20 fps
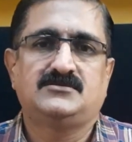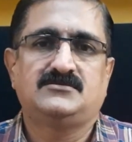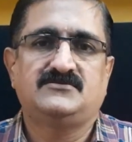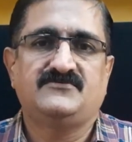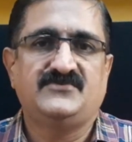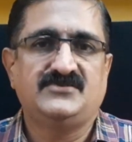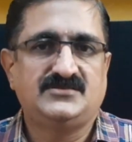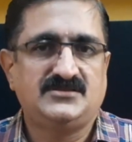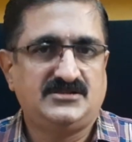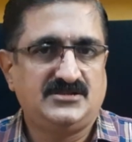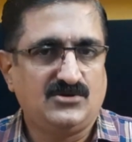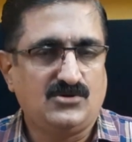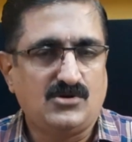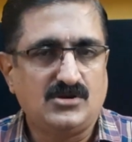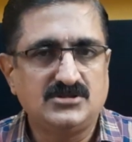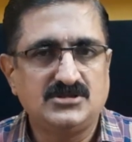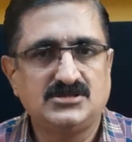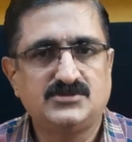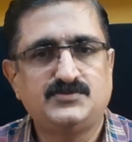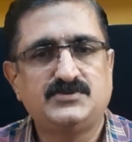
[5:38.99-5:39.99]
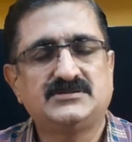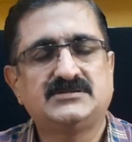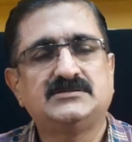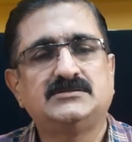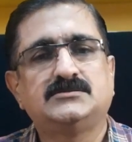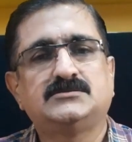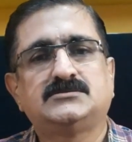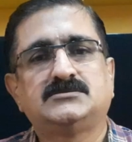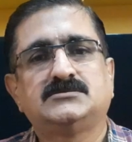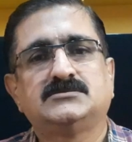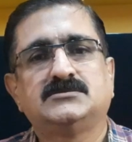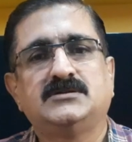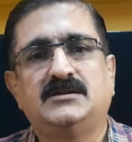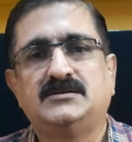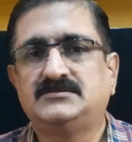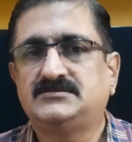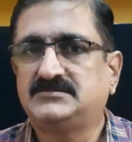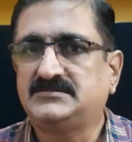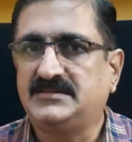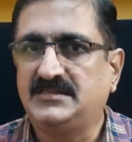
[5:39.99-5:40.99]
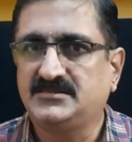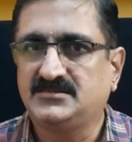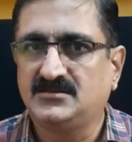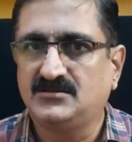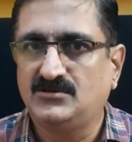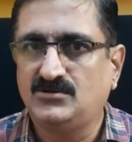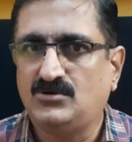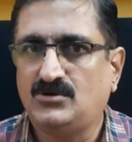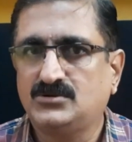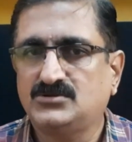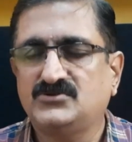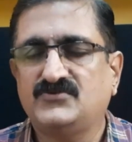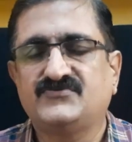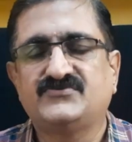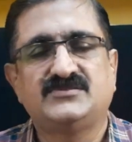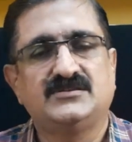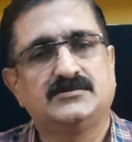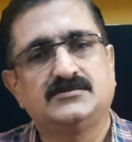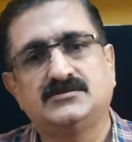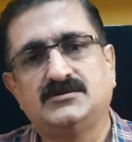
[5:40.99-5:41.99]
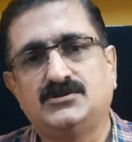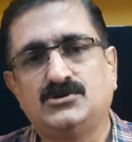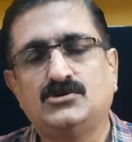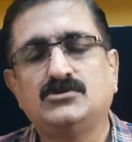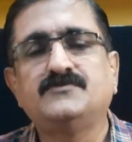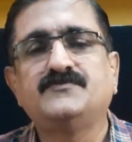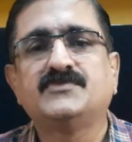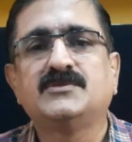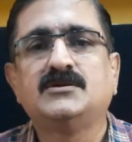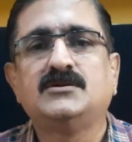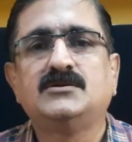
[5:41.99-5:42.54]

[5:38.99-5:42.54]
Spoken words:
visiting all these specialists and taking lots of checks and all.